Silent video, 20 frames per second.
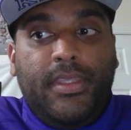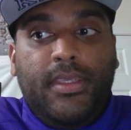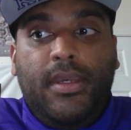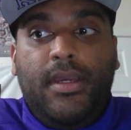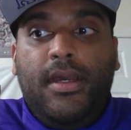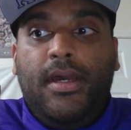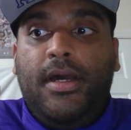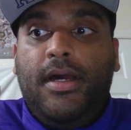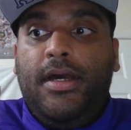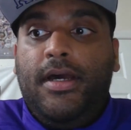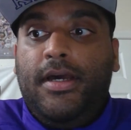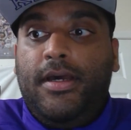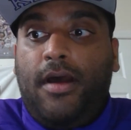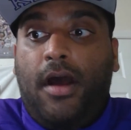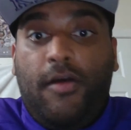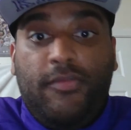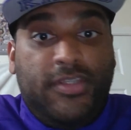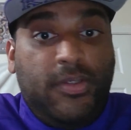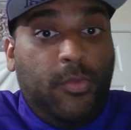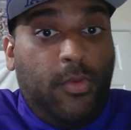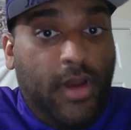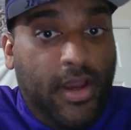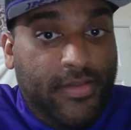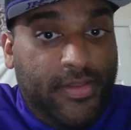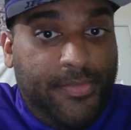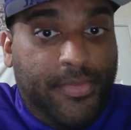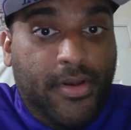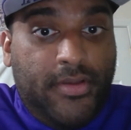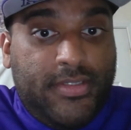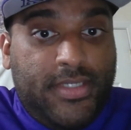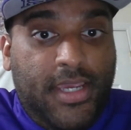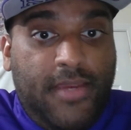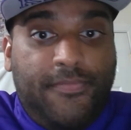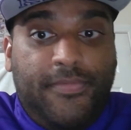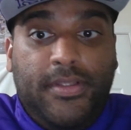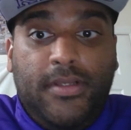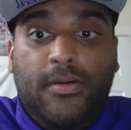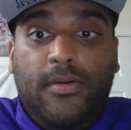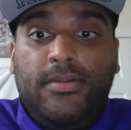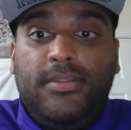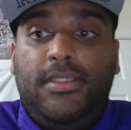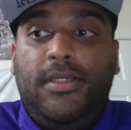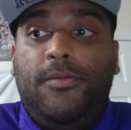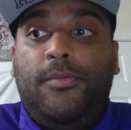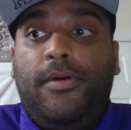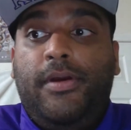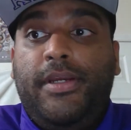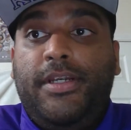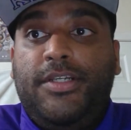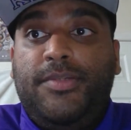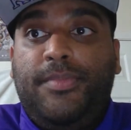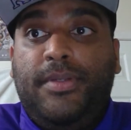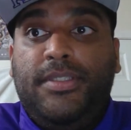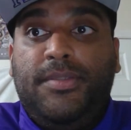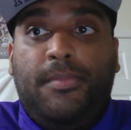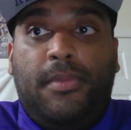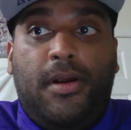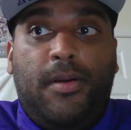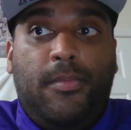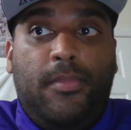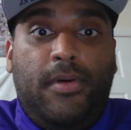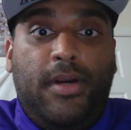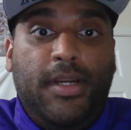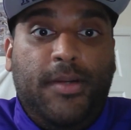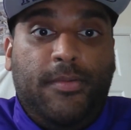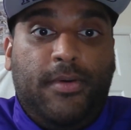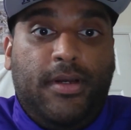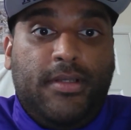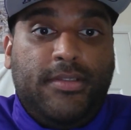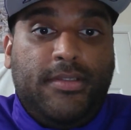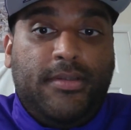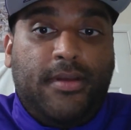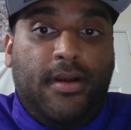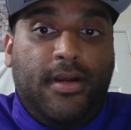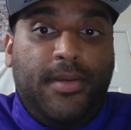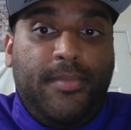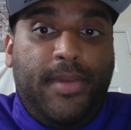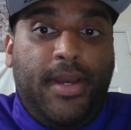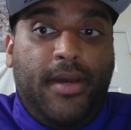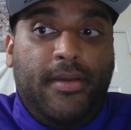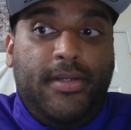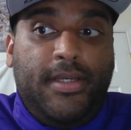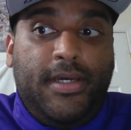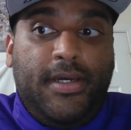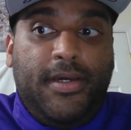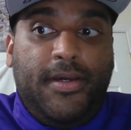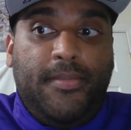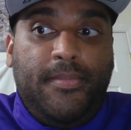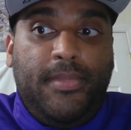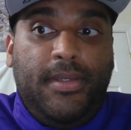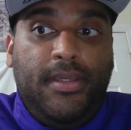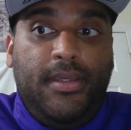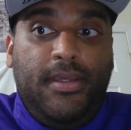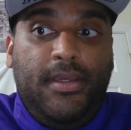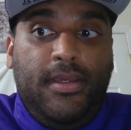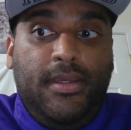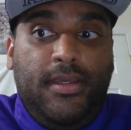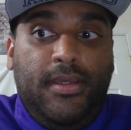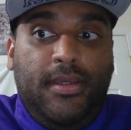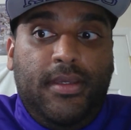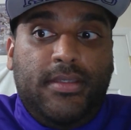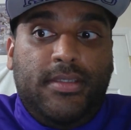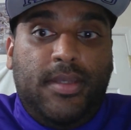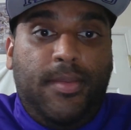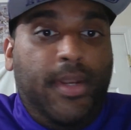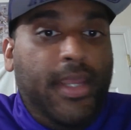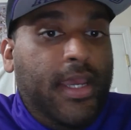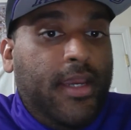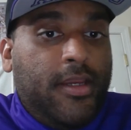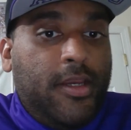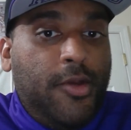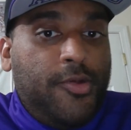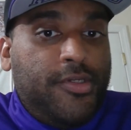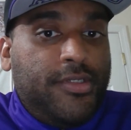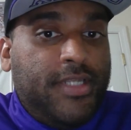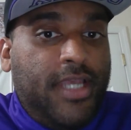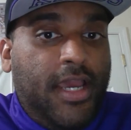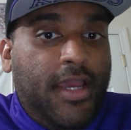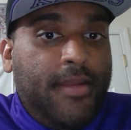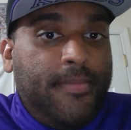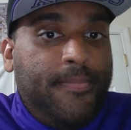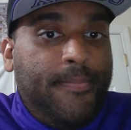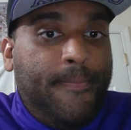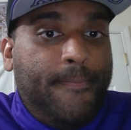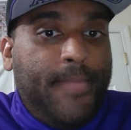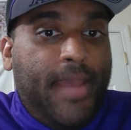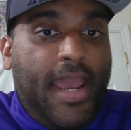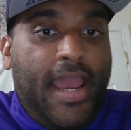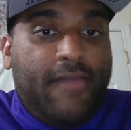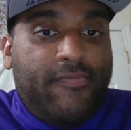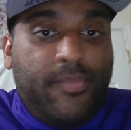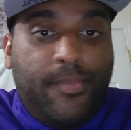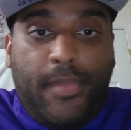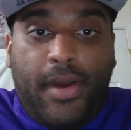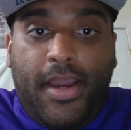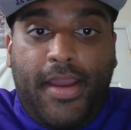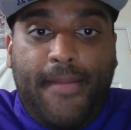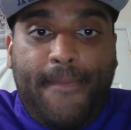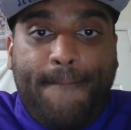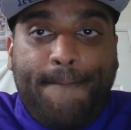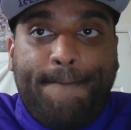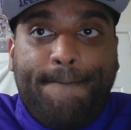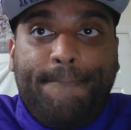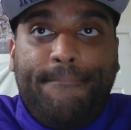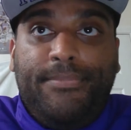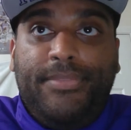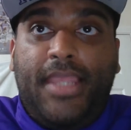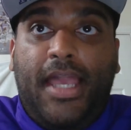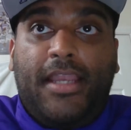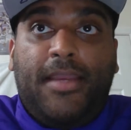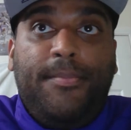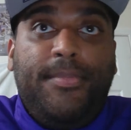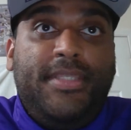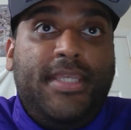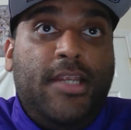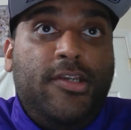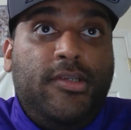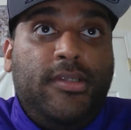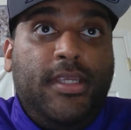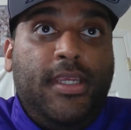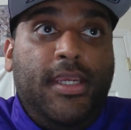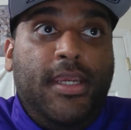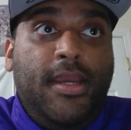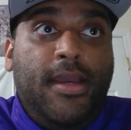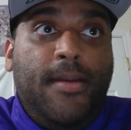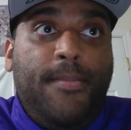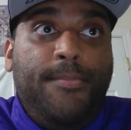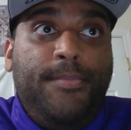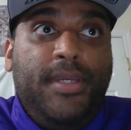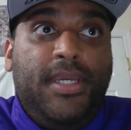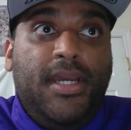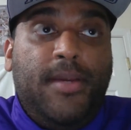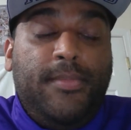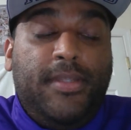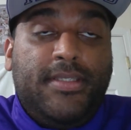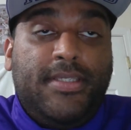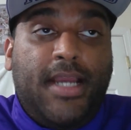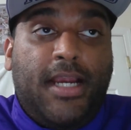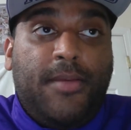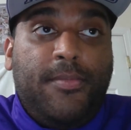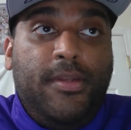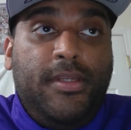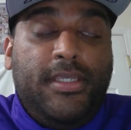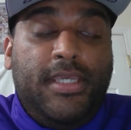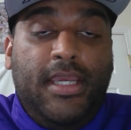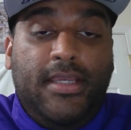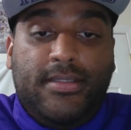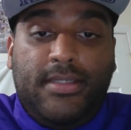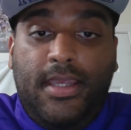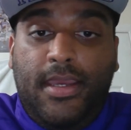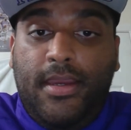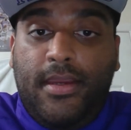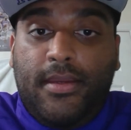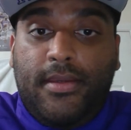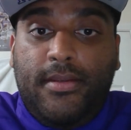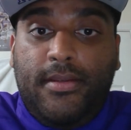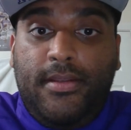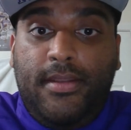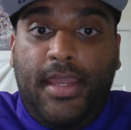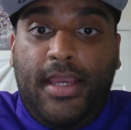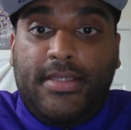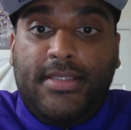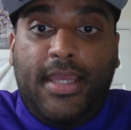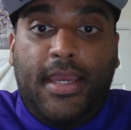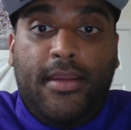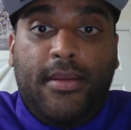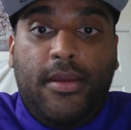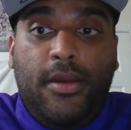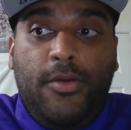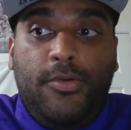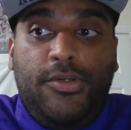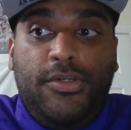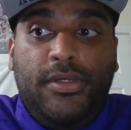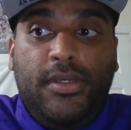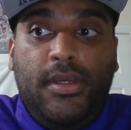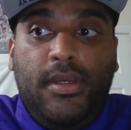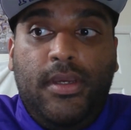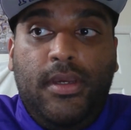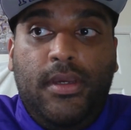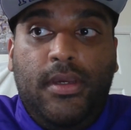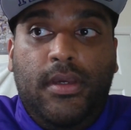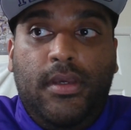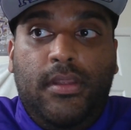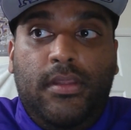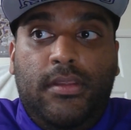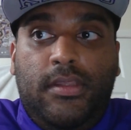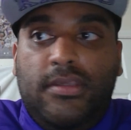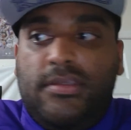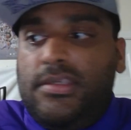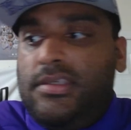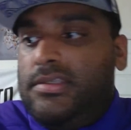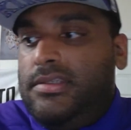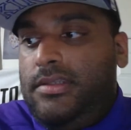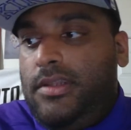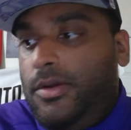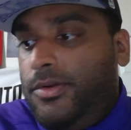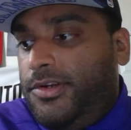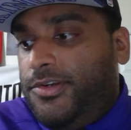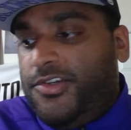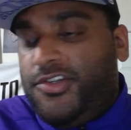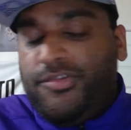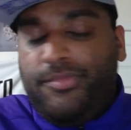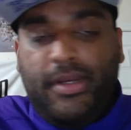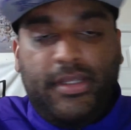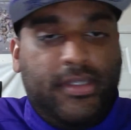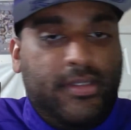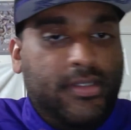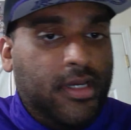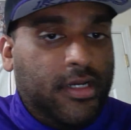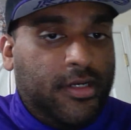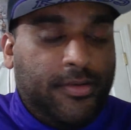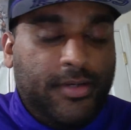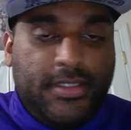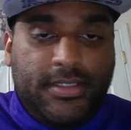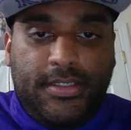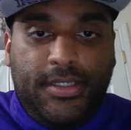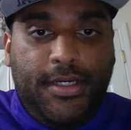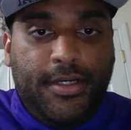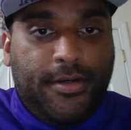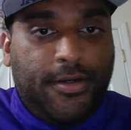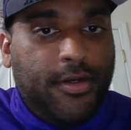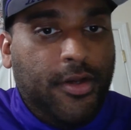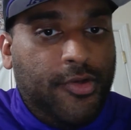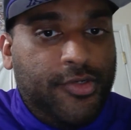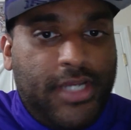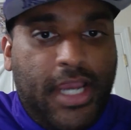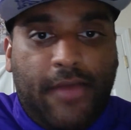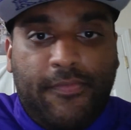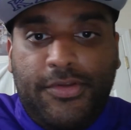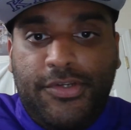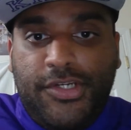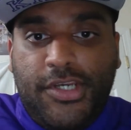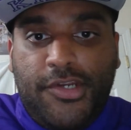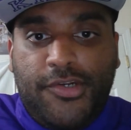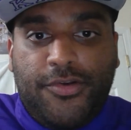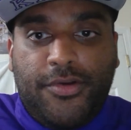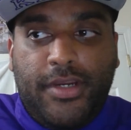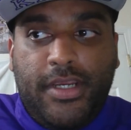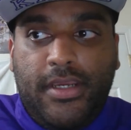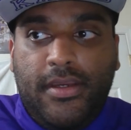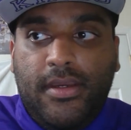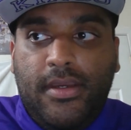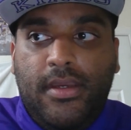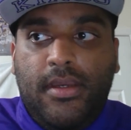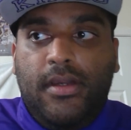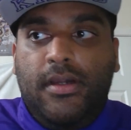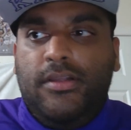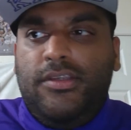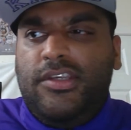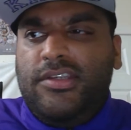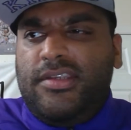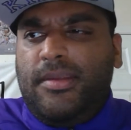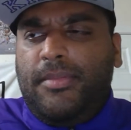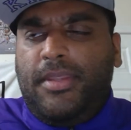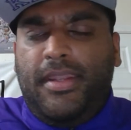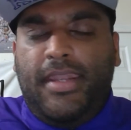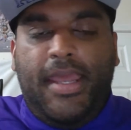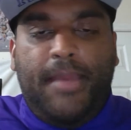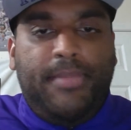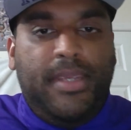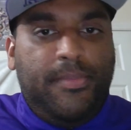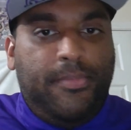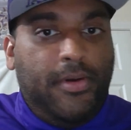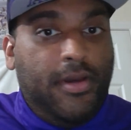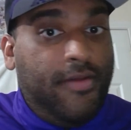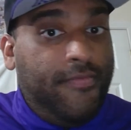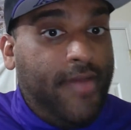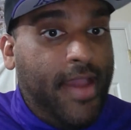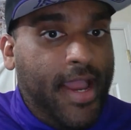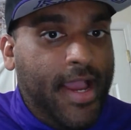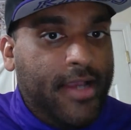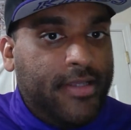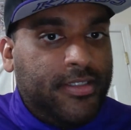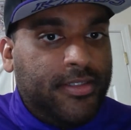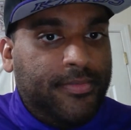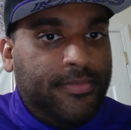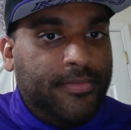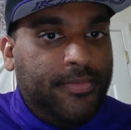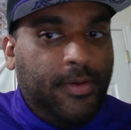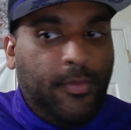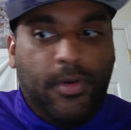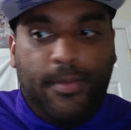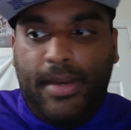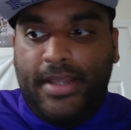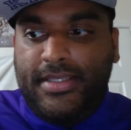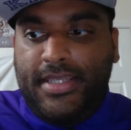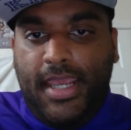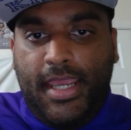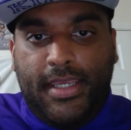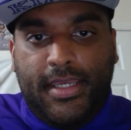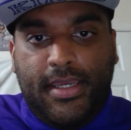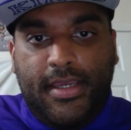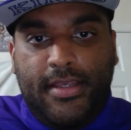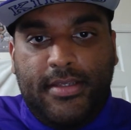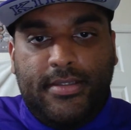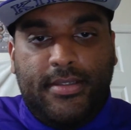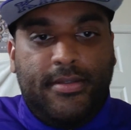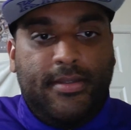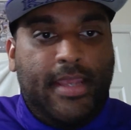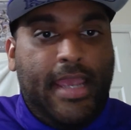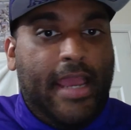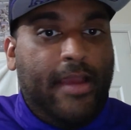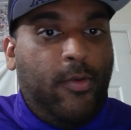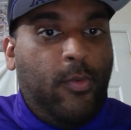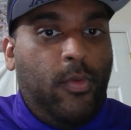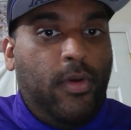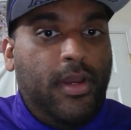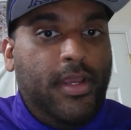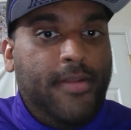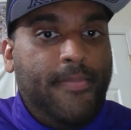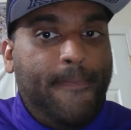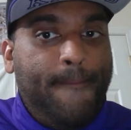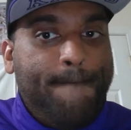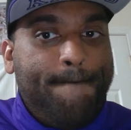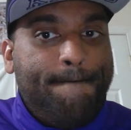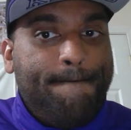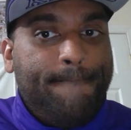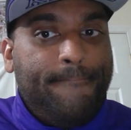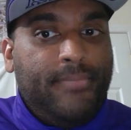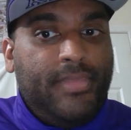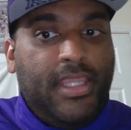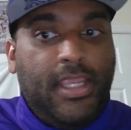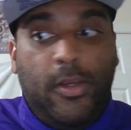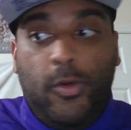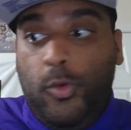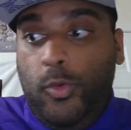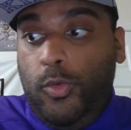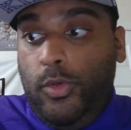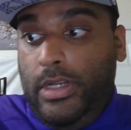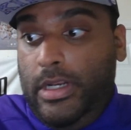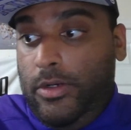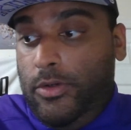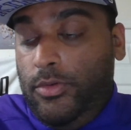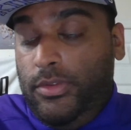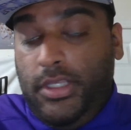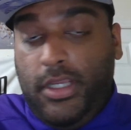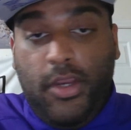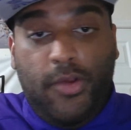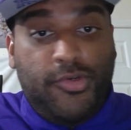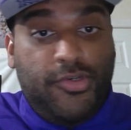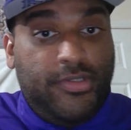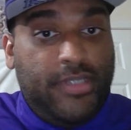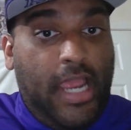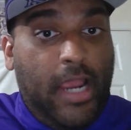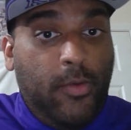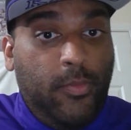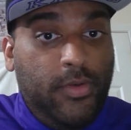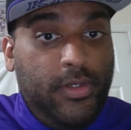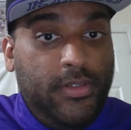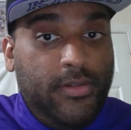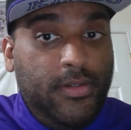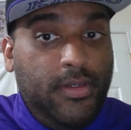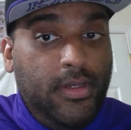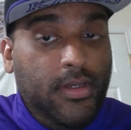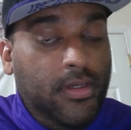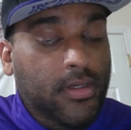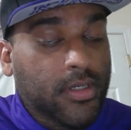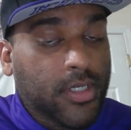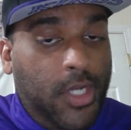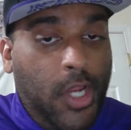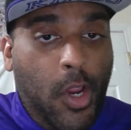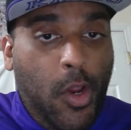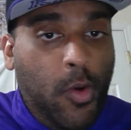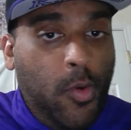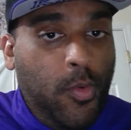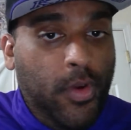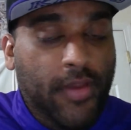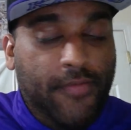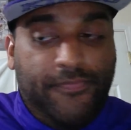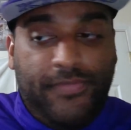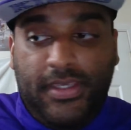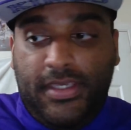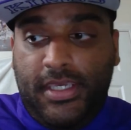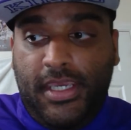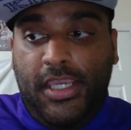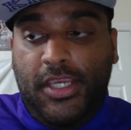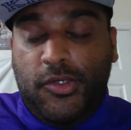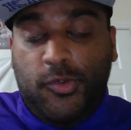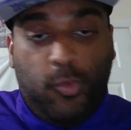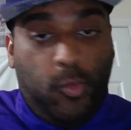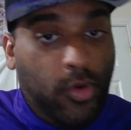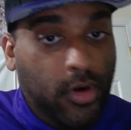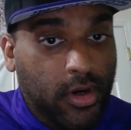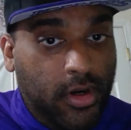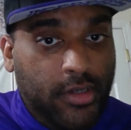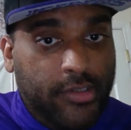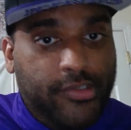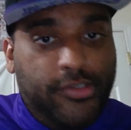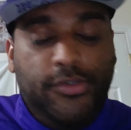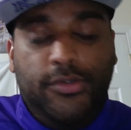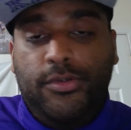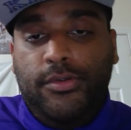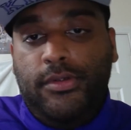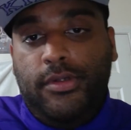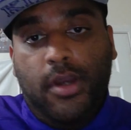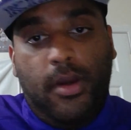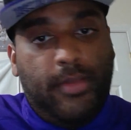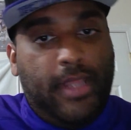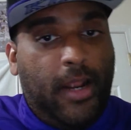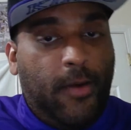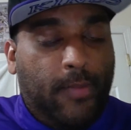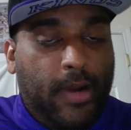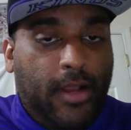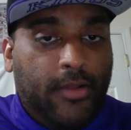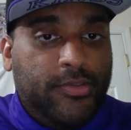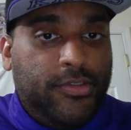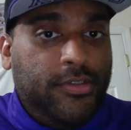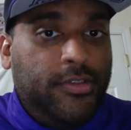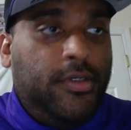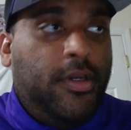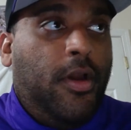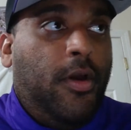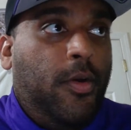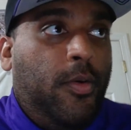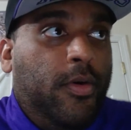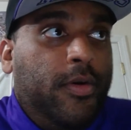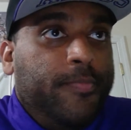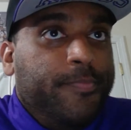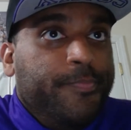Uh, obviously, we'll have the post game for the Golden State Warriors, but tomorrow morning we'll also talk about um, some of the head coaches that I have in mind that could potentially uh, become the Sacramento Kings' next head coach. This is no disrespect to Christie or Coach Alvin Gentry, just something that people have asked what my take is and how, what who and who the coaches I would go if the Kings were to go that route to go